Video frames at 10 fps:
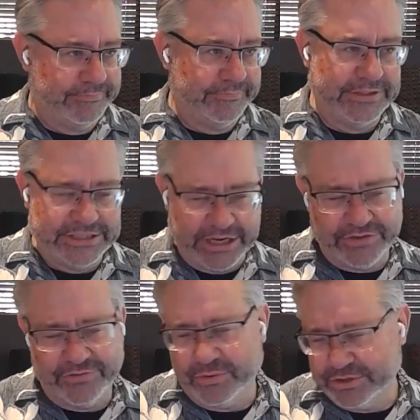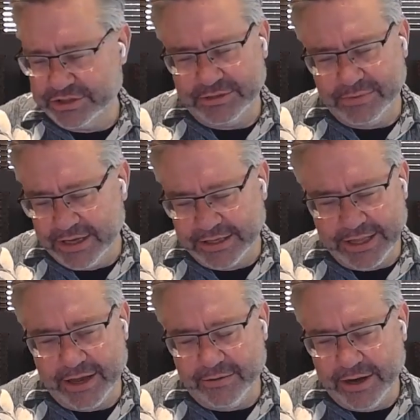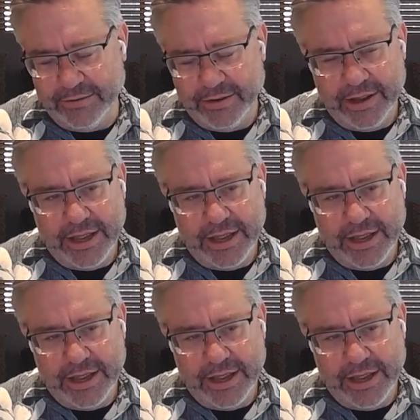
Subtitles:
Salesforce or something like that, right?